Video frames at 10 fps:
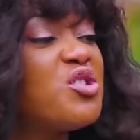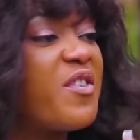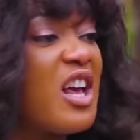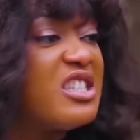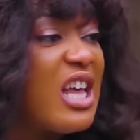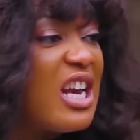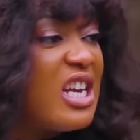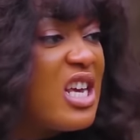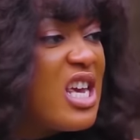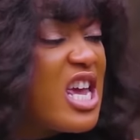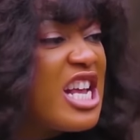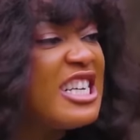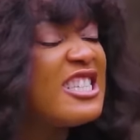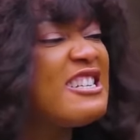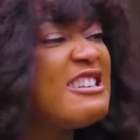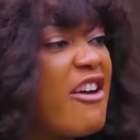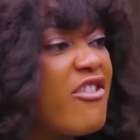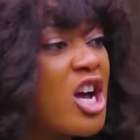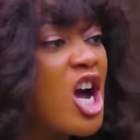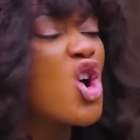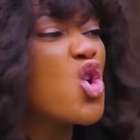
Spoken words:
newsflash, darling, it is never